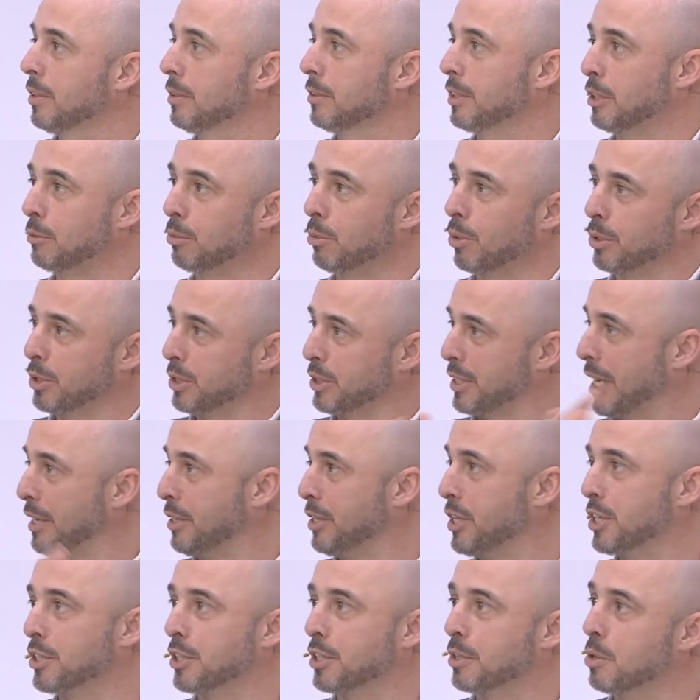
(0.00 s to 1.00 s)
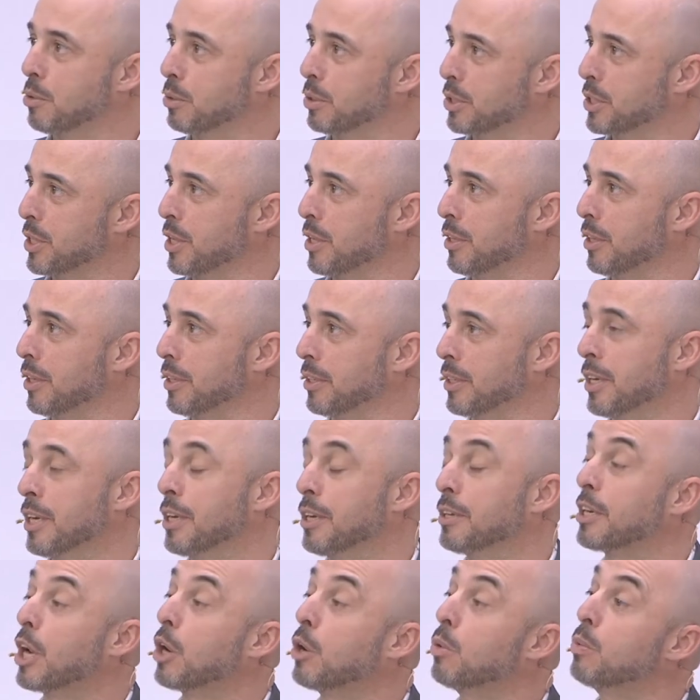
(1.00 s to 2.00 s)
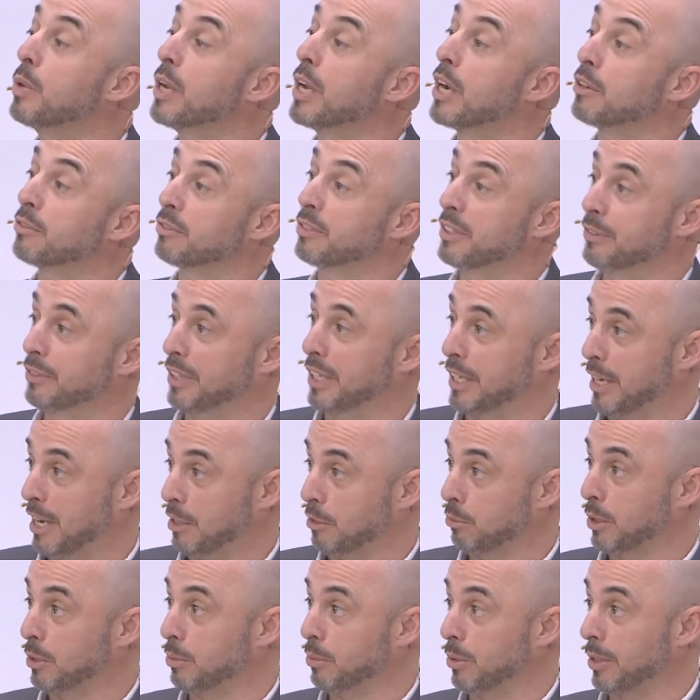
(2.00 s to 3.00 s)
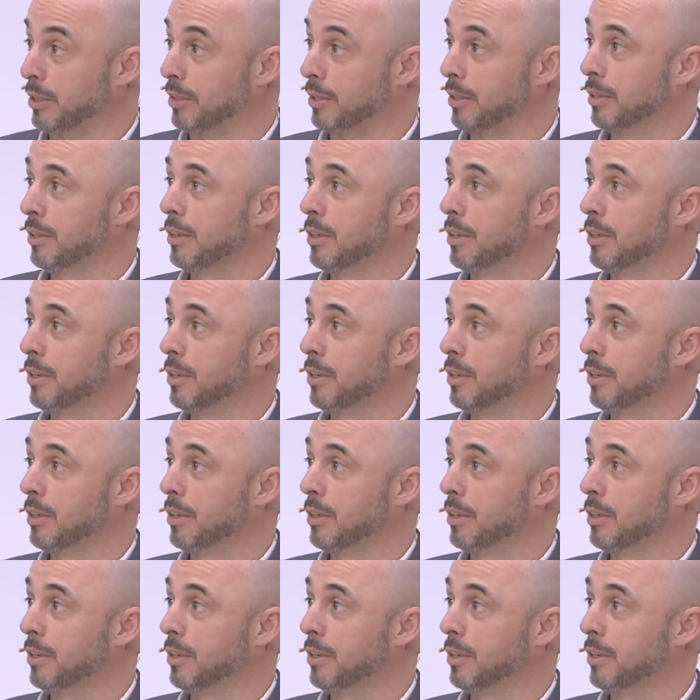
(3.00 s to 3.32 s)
That was 10 years ago the standard. Now we are 1500 volt.